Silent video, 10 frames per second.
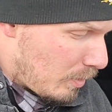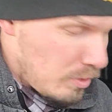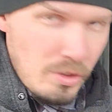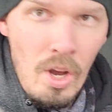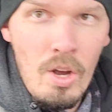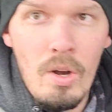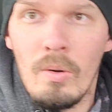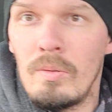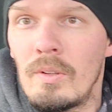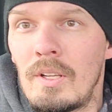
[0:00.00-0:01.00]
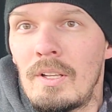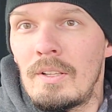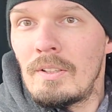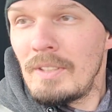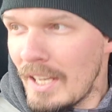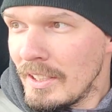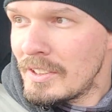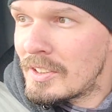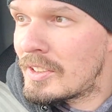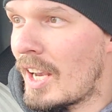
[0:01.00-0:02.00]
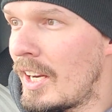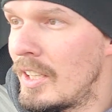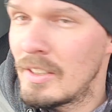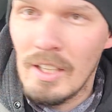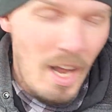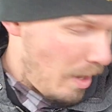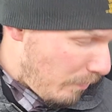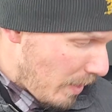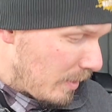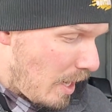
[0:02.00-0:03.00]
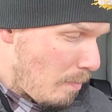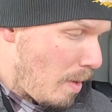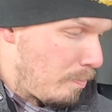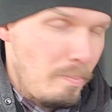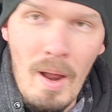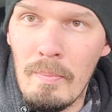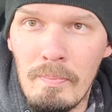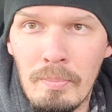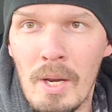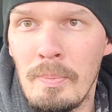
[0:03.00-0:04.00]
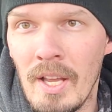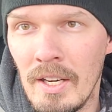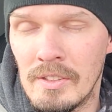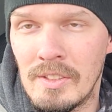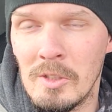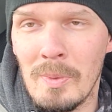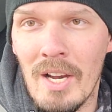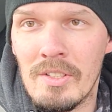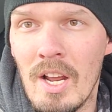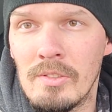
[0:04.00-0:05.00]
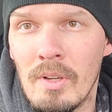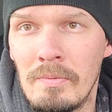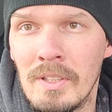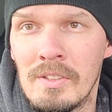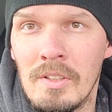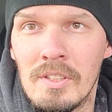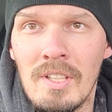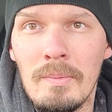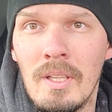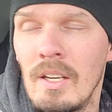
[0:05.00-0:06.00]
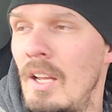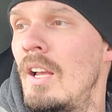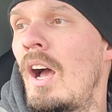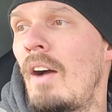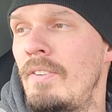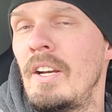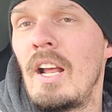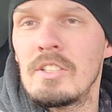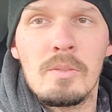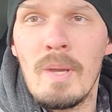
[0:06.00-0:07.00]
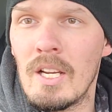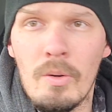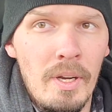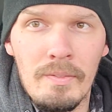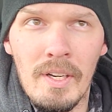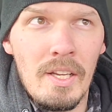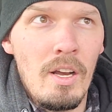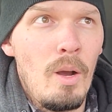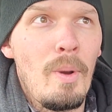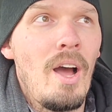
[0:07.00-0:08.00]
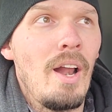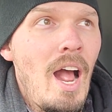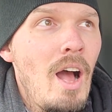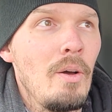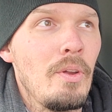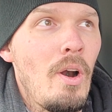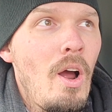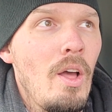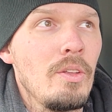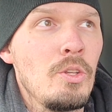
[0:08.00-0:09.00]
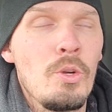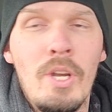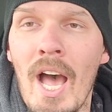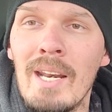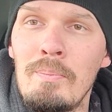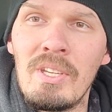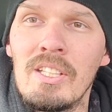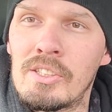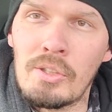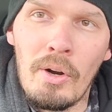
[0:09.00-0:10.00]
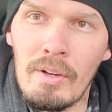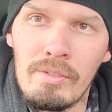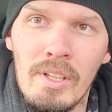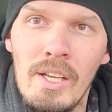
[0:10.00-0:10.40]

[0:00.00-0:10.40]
So, needless to say, I finally got my pre-plan is dispatched now, so I'm fixing to accept it. I figured I'd just make a quick video about how you gotta be assertive.